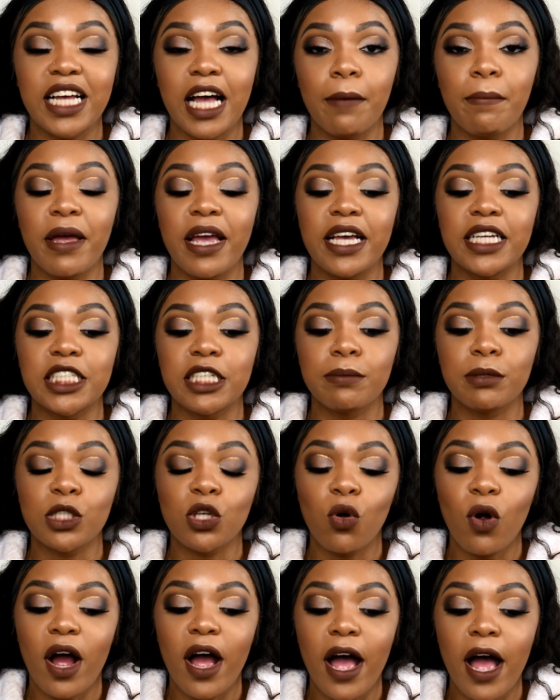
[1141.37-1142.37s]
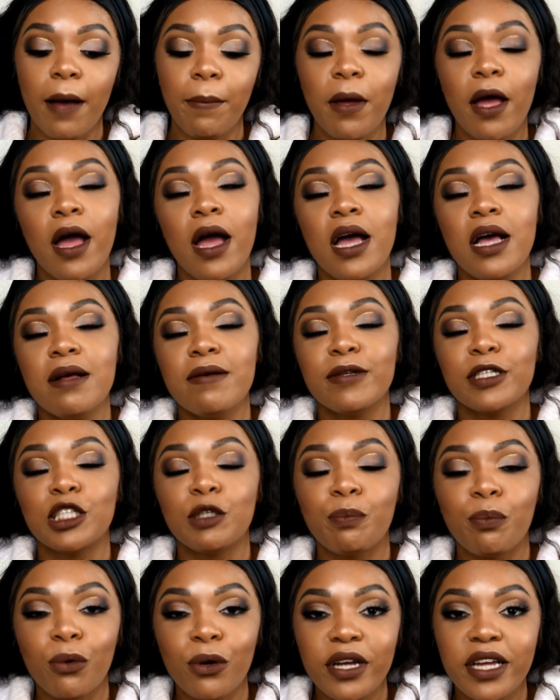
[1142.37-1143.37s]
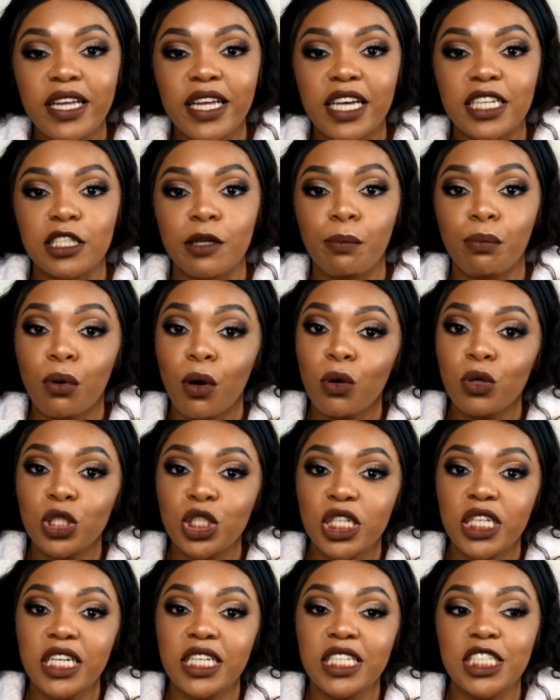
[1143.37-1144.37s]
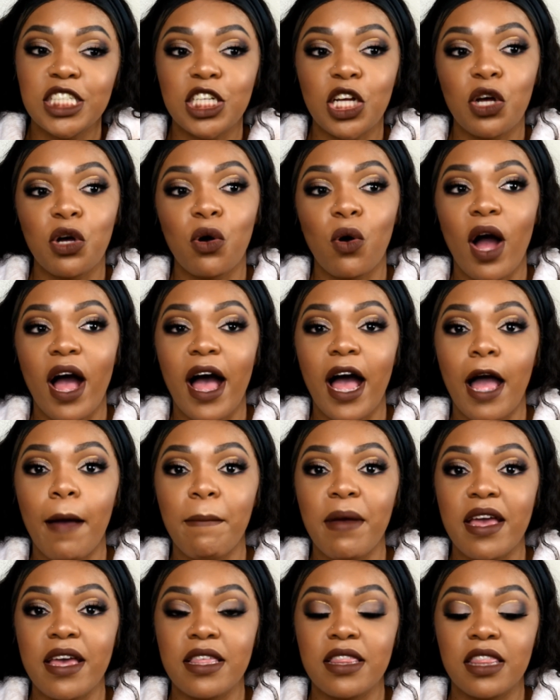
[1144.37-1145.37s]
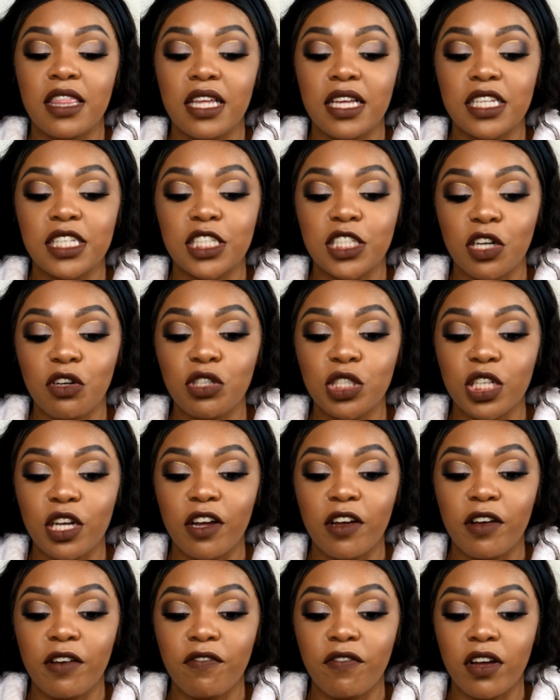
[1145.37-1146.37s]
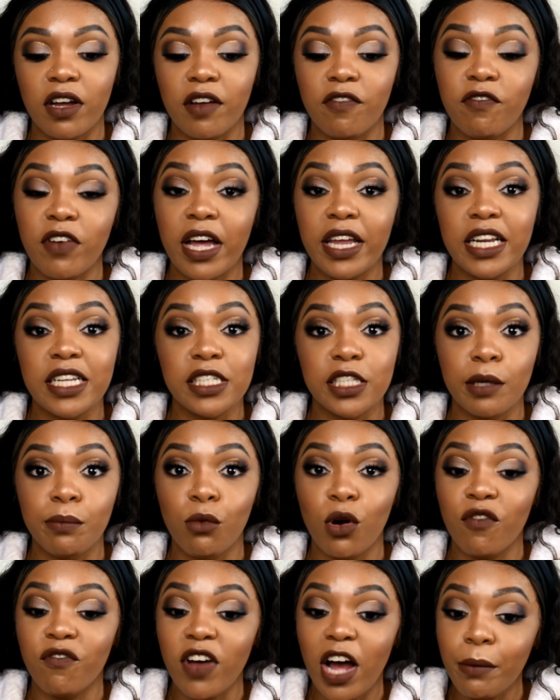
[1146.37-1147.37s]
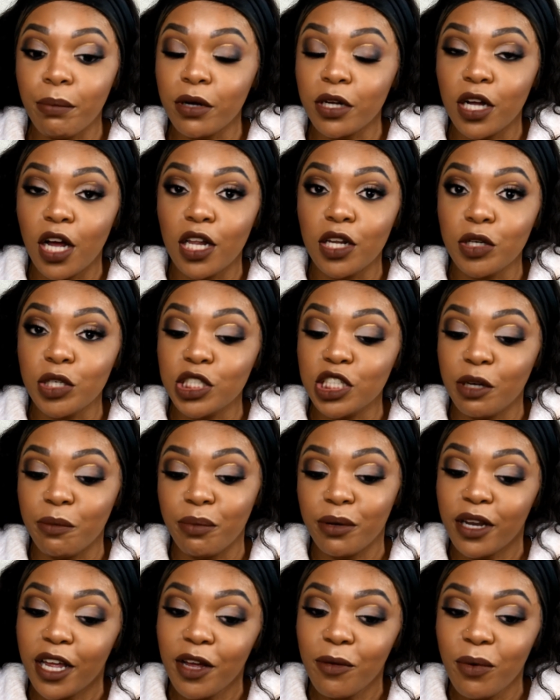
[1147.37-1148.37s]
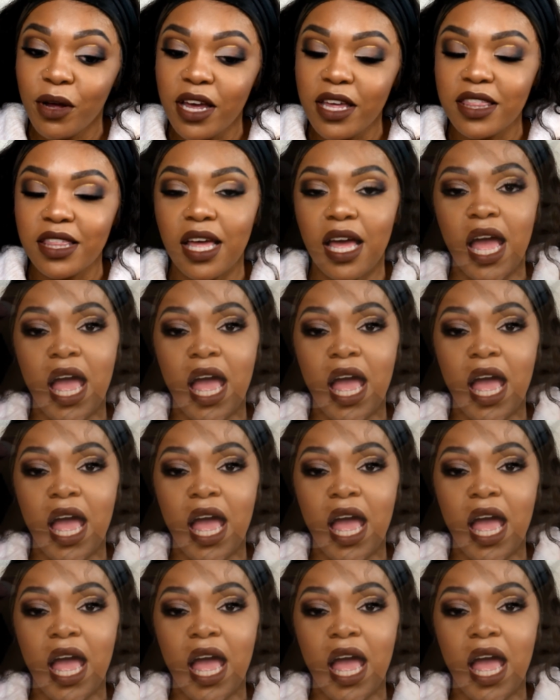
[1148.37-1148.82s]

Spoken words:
comment, and subscribe. Spring is approaching, so I'm in the search of finding some more vibrant colors to play with.